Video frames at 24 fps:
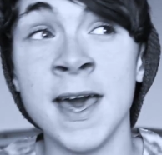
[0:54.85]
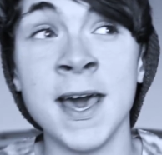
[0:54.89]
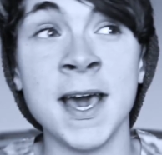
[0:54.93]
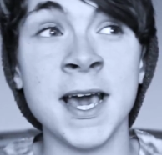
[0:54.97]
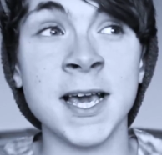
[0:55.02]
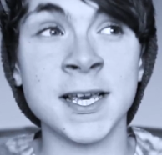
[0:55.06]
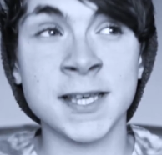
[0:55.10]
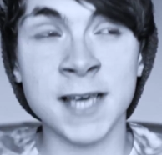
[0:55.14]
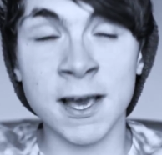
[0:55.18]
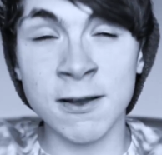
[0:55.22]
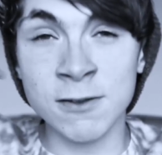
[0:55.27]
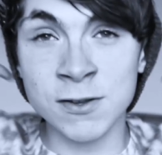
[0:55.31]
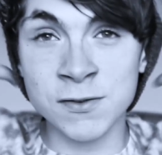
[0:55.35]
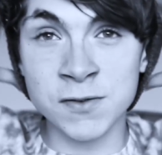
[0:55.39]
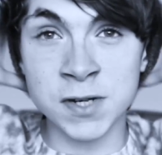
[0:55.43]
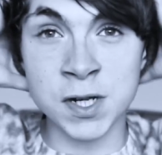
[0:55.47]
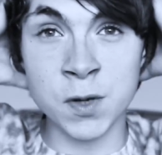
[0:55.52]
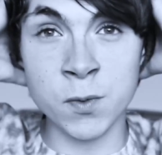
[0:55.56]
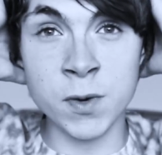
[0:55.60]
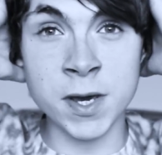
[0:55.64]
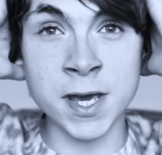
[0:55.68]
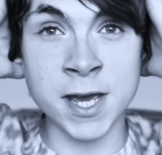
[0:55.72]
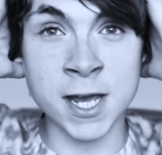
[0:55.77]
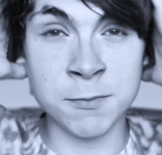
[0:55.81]
It sounds really
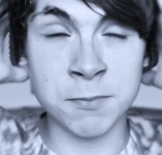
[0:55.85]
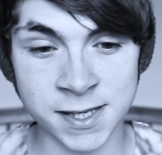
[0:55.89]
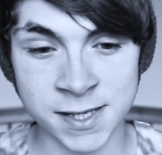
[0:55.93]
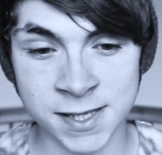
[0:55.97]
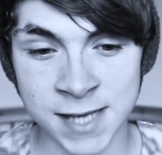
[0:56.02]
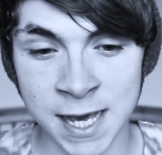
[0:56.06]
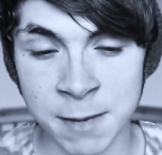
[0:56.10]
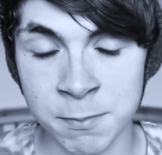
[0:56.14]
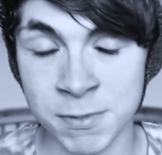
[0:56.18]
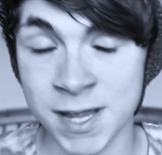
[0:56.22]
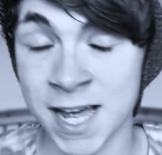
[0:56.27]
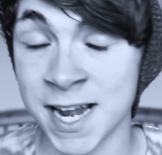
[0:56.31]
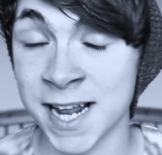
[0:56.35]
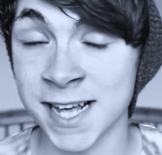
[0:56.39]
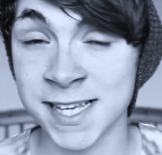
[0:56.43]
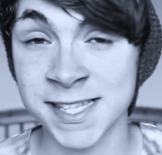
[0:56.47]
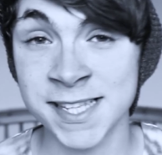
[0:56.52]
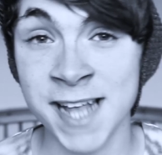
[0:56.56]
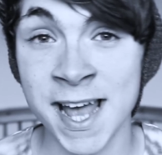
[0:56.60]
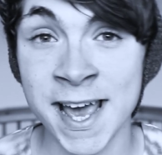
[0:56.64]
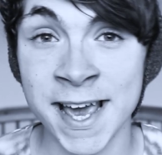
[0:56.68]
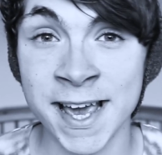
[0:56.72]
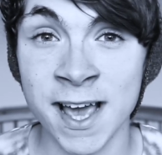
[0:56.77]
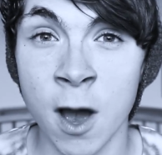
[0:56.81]
weird, the same with Alex
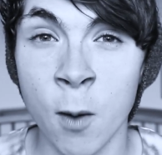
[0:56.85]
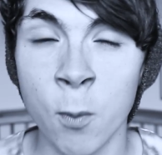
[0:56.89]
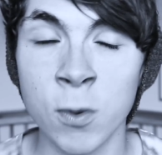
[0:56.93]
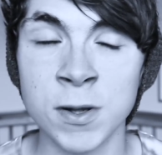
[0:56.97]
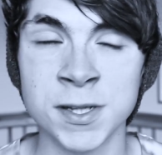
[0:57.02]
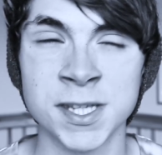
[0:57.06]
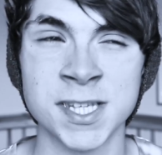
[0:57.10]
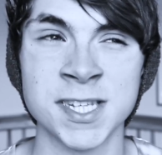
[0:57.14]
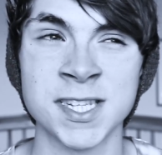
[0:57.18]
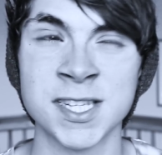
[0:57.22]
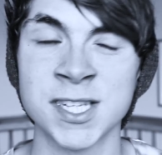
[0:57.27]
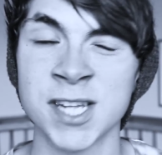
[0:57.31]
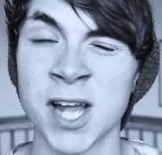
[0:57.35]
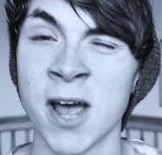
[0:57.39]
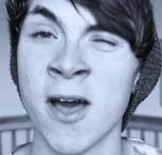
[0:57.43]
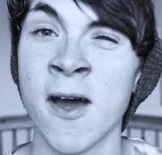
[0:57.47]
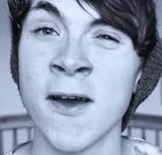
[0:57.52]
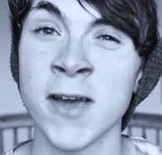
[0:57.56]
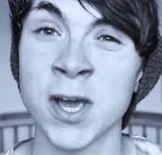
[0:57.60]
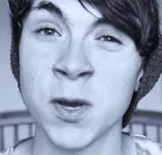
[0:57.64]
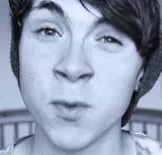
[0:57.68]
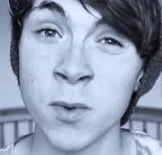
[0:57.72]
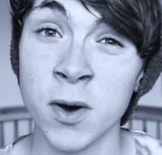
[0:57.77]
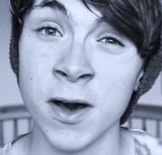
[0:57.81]
Day, I wanted to know how
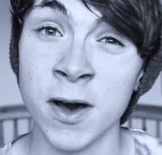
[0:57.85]
you